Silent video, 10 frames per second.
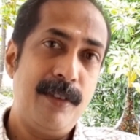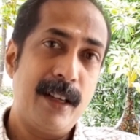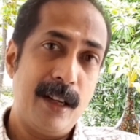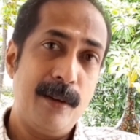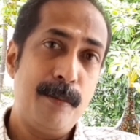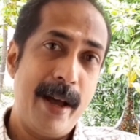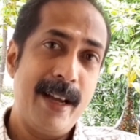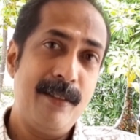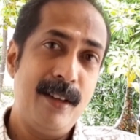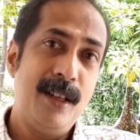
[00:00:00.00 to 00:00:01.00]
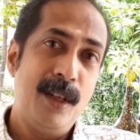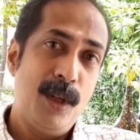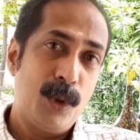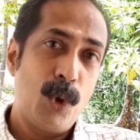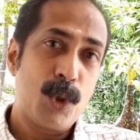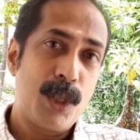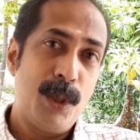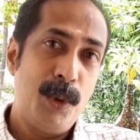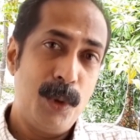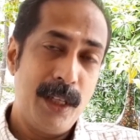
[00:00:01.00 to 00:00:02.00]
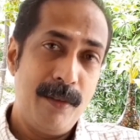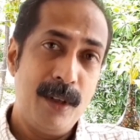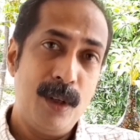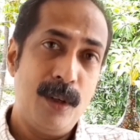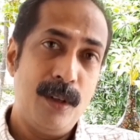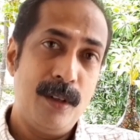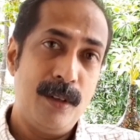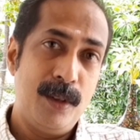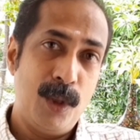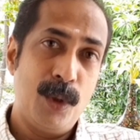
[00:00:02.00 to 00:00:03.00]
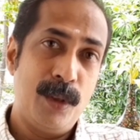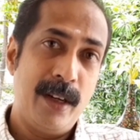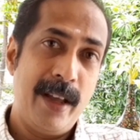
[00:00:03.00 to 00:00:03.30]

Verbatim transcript: a bank will close down due to giving loan